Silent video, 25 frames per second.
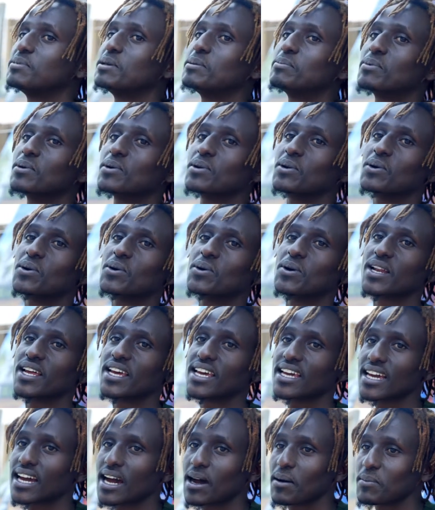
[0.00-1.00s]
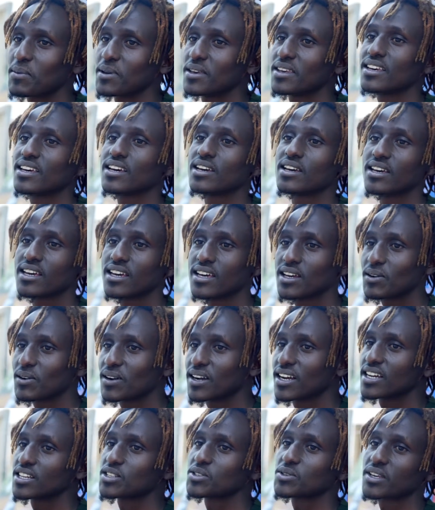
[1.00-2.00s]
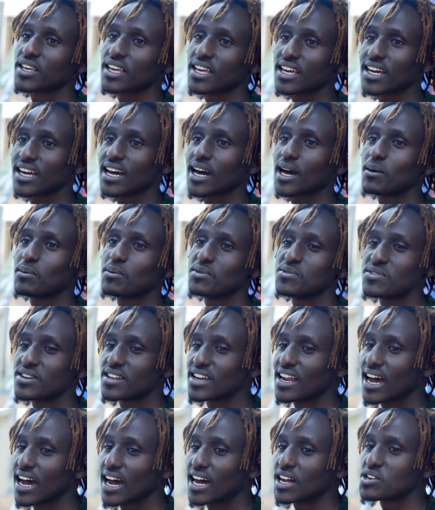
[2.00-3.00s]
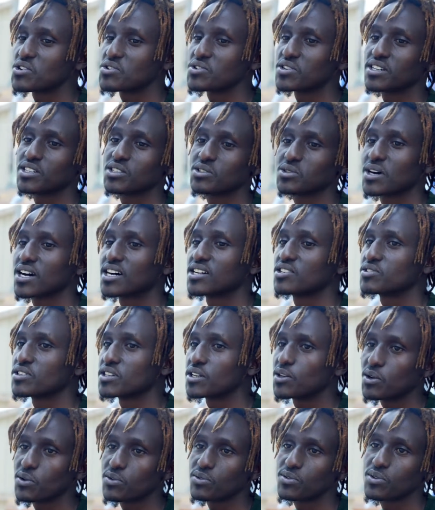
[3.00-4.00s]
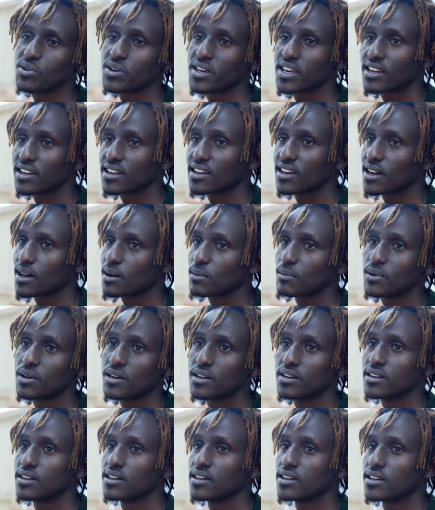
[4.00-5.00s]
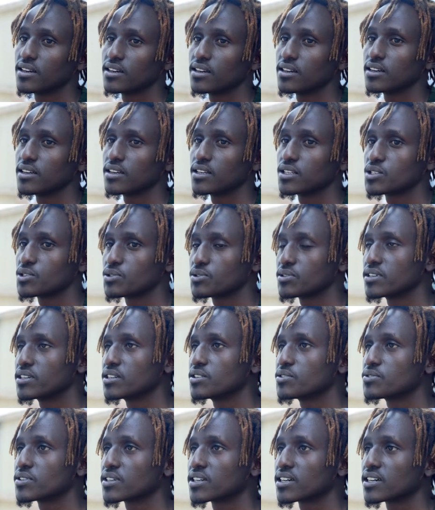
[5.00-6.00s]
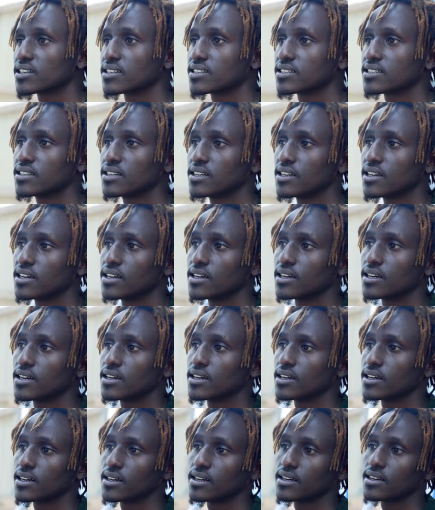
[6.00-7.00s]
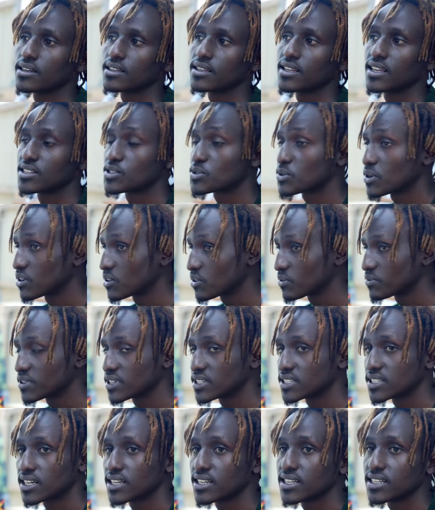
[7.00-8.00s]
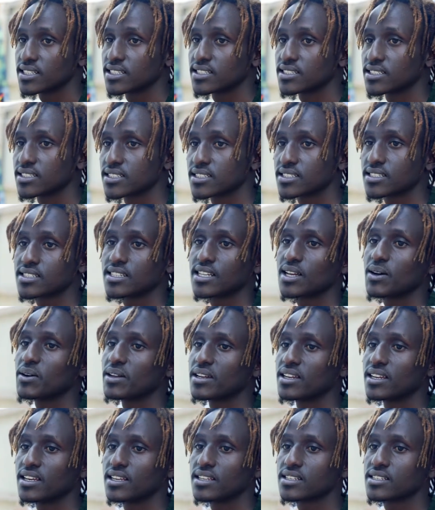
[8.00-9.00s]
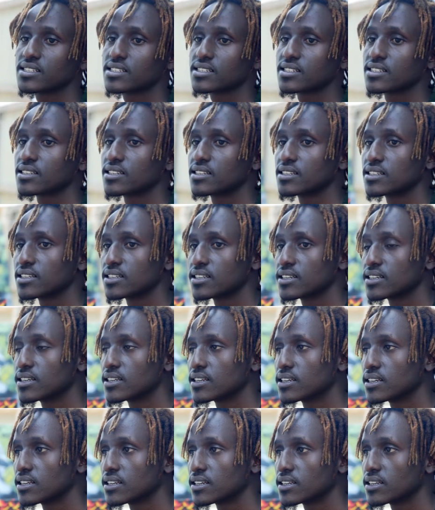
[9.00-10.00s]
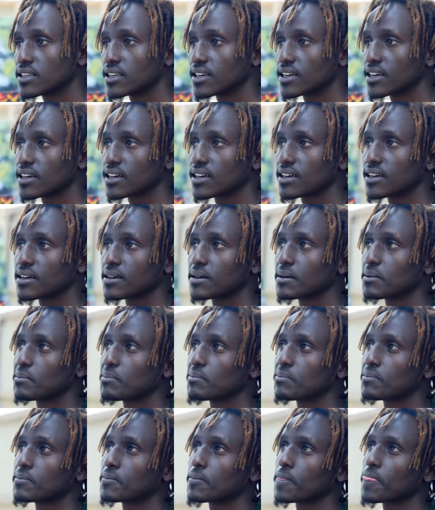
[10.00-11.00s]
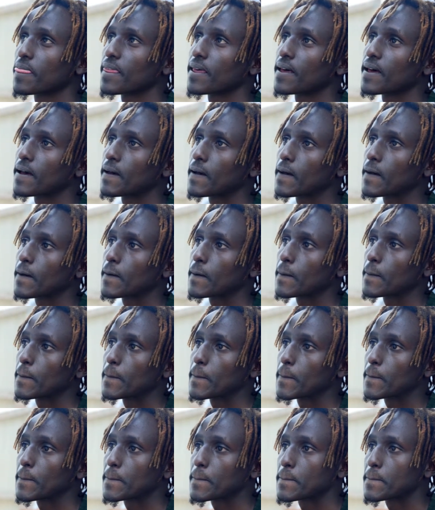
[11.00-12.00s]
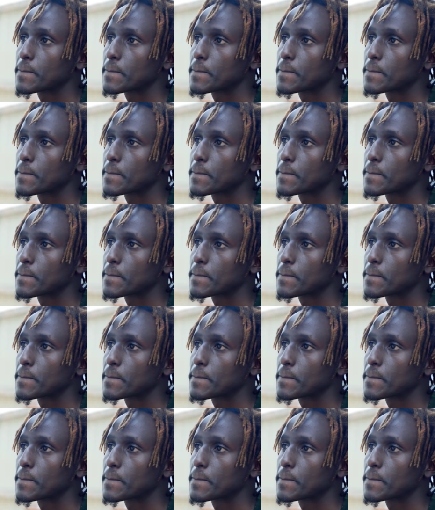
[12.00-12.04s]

people know like I'm here, hello guys, you can come, even 100, 200 of you can come. It's really difficult that's one of the challenges nowadays. Yeah. Uh,